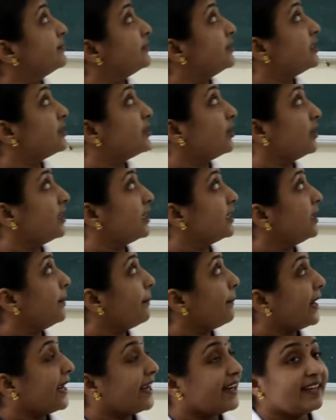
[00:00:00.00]
These all are the
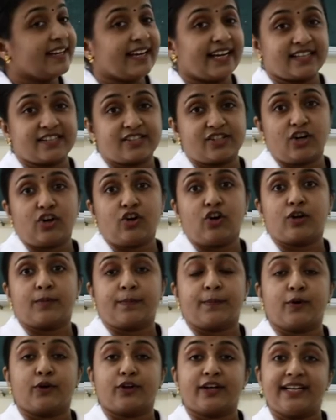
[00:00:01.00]
main
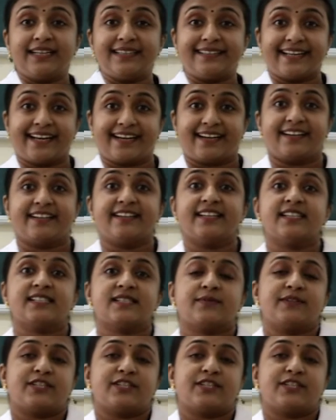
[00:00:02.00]
extracorporeal techniques